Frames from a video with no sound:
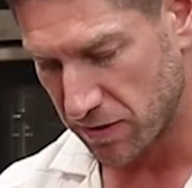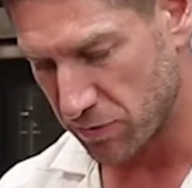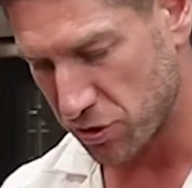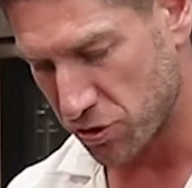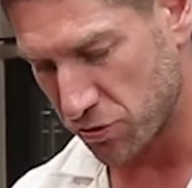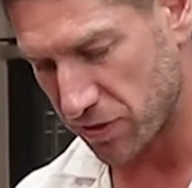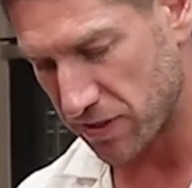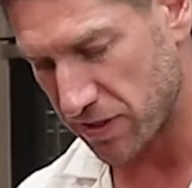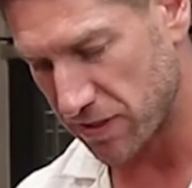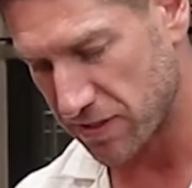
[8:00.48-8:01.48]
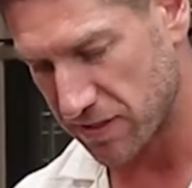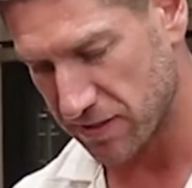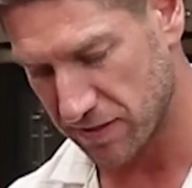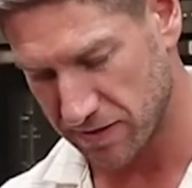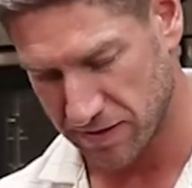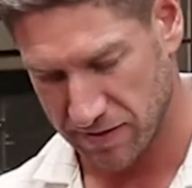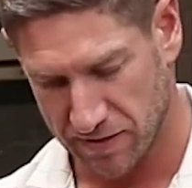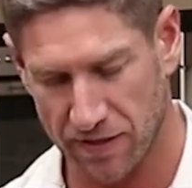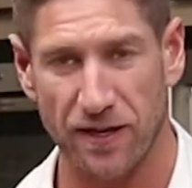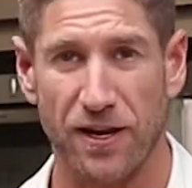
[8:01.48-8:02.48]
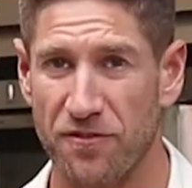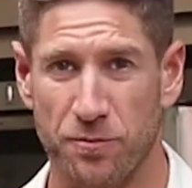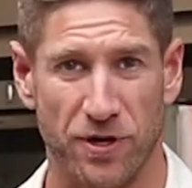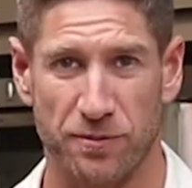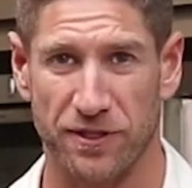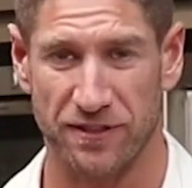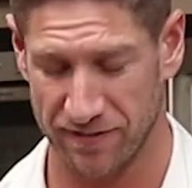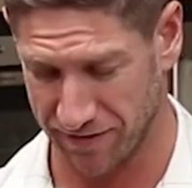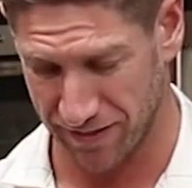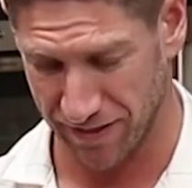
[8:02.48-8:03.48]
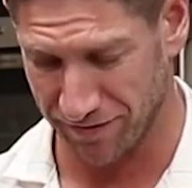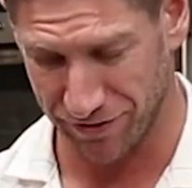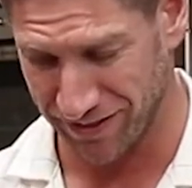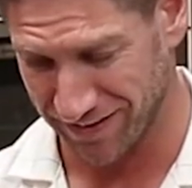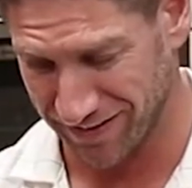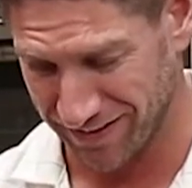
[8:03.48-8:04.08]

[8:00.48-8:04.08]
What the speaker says: I'm enjoying this. I love prepping, I love it.